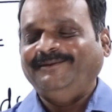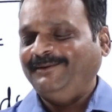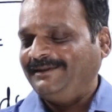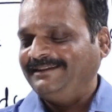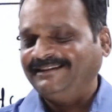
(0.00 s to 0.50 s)

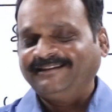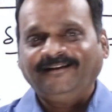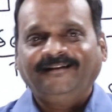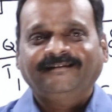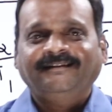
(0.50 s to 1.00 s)
Is it
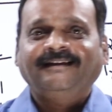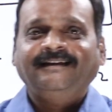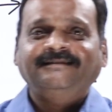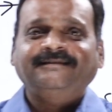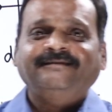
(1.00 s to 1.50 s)
not
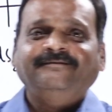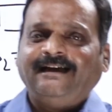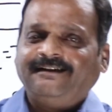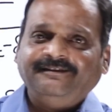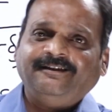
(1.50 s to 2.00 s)
against?
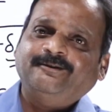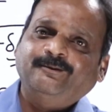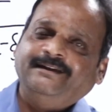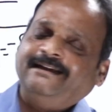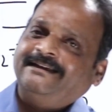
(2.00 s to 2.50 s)
Are we not
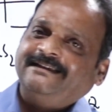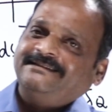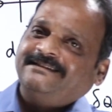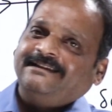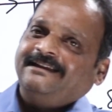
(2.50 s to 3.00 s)
going
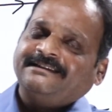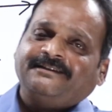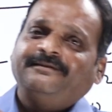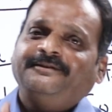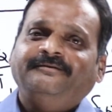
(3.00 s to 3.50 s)
against the nature
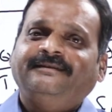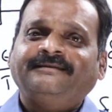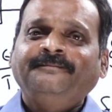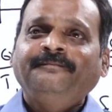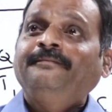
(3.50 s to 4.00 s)
of the universe?
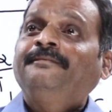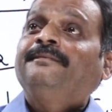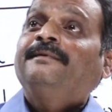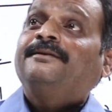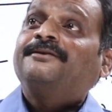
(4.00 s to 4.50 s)

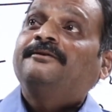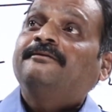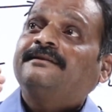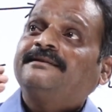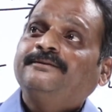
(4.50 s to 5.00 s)

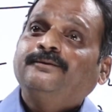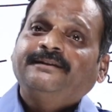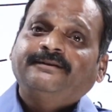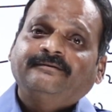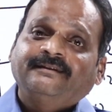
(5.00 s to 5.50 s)
Universe is
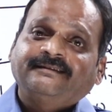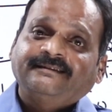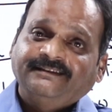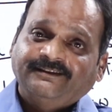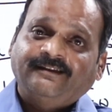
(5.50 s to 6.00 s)
going towards
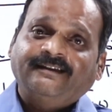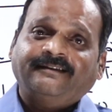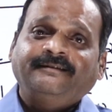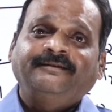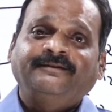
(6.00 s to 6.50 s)
disorder.
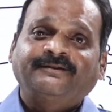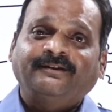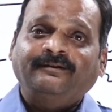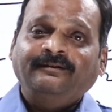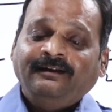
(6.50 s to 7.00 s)

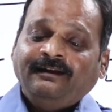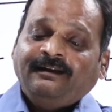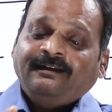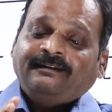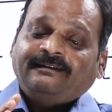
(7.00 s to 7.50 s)
So
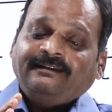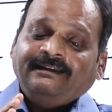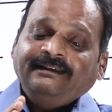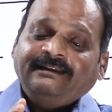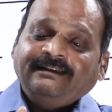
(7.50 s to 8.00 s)

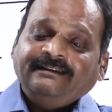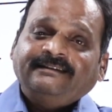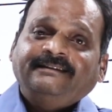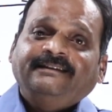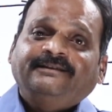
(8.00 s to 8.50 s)
increase
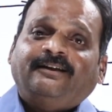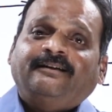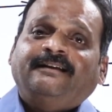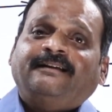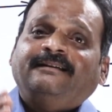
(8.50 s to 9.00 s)
in
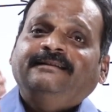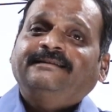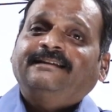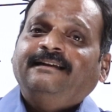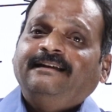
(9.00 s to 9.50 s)
disorder
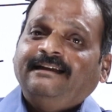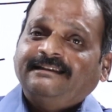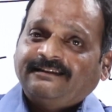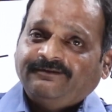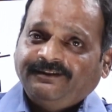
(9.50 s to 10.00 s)
is the
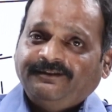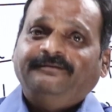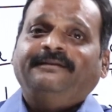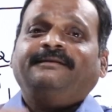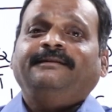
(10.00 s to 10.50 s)
nature of the
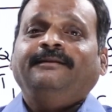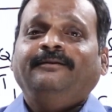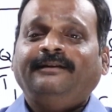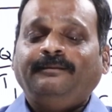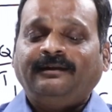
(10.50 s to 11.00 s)
universe.
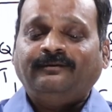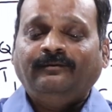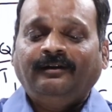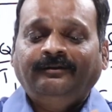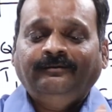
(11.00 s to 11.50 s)
Okay, but
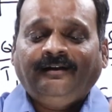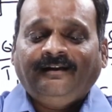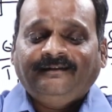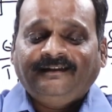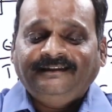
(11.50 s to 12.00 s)
what do
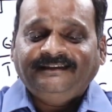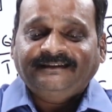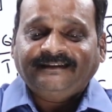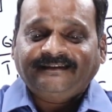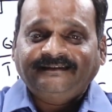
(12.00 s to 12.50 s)
all
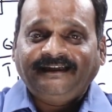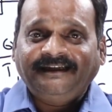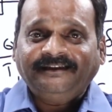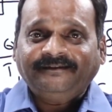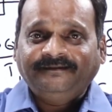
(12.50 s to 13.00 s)
religions are
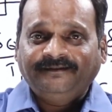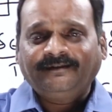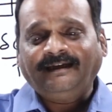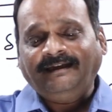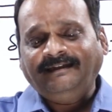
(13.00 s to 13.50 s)
saying?
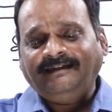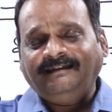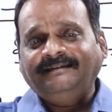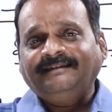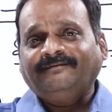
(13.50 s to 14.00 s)
Okay, any
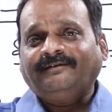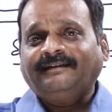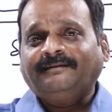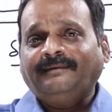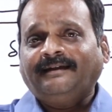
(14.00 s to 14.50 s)
religion for
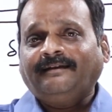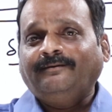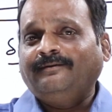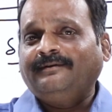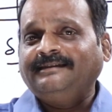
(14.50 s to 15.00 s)
that matter,
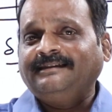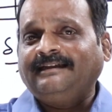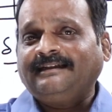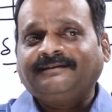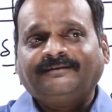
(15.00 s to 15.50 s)
no religion
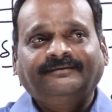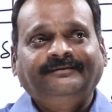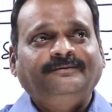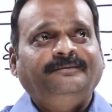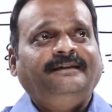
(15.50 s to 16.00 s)
asks
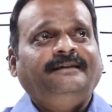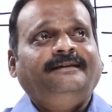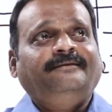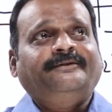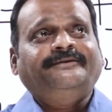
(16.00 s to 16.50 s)
to
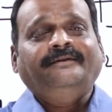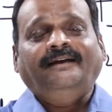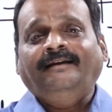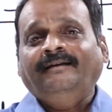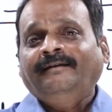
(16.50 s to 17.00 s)
be
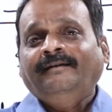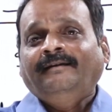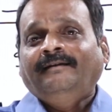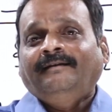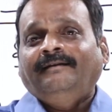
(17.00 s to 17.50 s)

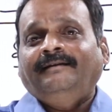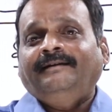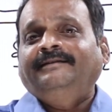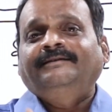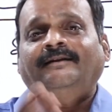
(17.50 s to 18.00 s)
in a
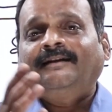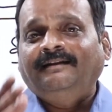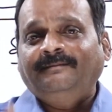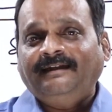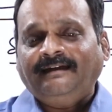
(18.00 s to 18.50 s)

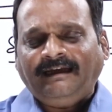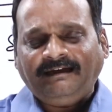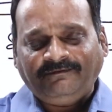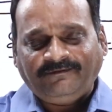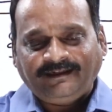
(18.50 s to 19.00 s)
disorderly manner.
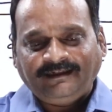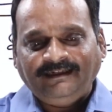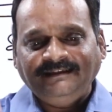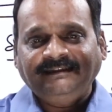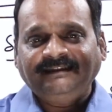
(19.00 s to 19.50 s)
Every
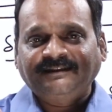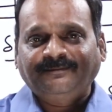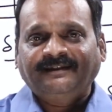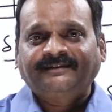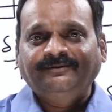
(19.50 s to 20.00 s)
religion
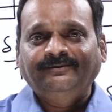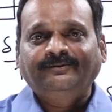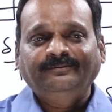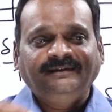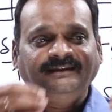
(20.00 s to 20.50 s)
expects you
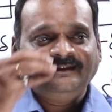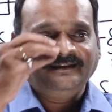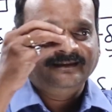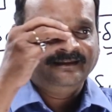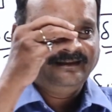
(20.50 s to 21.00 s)
to be
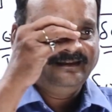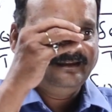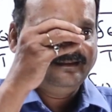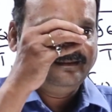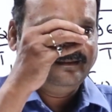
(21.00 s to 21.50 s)

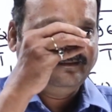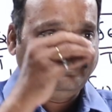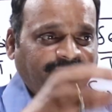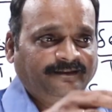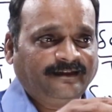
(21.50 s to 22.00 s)

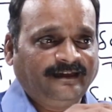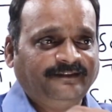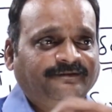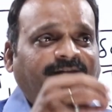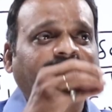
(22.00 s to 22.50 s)
living your
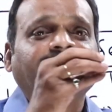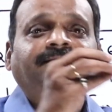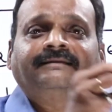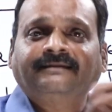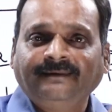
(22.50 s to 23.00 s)
life in a very
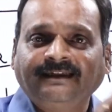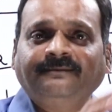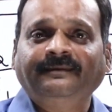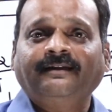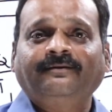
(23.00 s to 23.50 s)
systematic
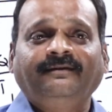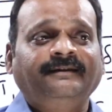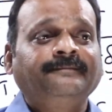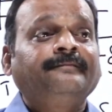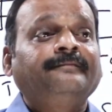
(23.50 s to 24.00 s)
manner
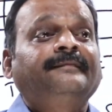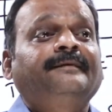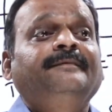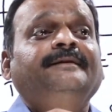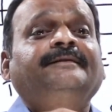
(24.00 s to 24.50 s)
only.
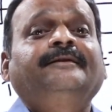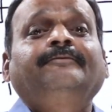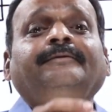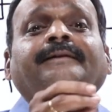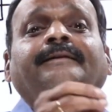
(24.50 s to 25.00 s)
Means you
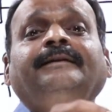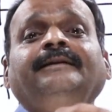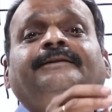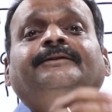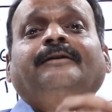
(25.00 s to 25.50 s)
have to
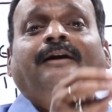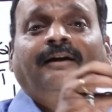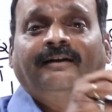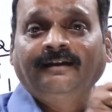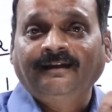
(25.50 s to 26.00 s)
increase your
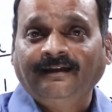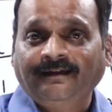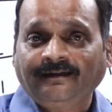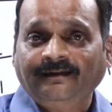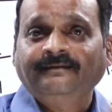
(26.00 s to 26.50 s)

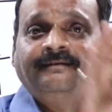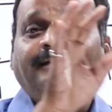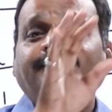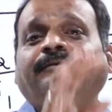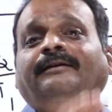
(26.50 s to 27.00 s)
order.
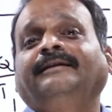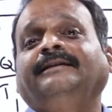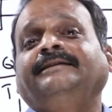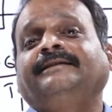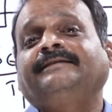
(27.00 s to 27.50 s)
That's what
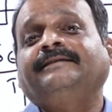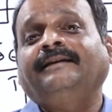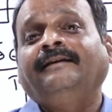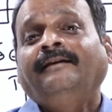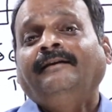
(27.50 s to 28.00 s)
religions
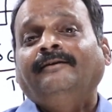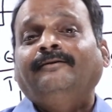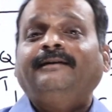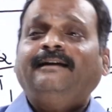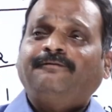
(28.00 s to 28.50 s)
say.
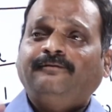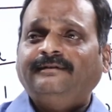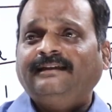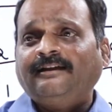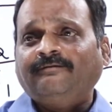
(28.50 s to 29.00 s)
Okay, of
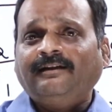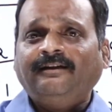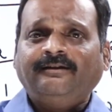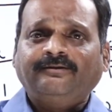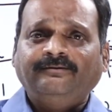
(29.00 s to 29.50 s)
course there are 1
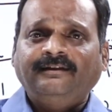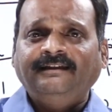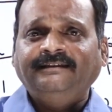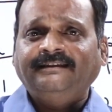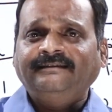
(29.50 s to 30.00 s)
or 2
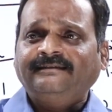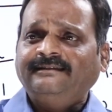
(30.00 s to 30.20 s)
religions.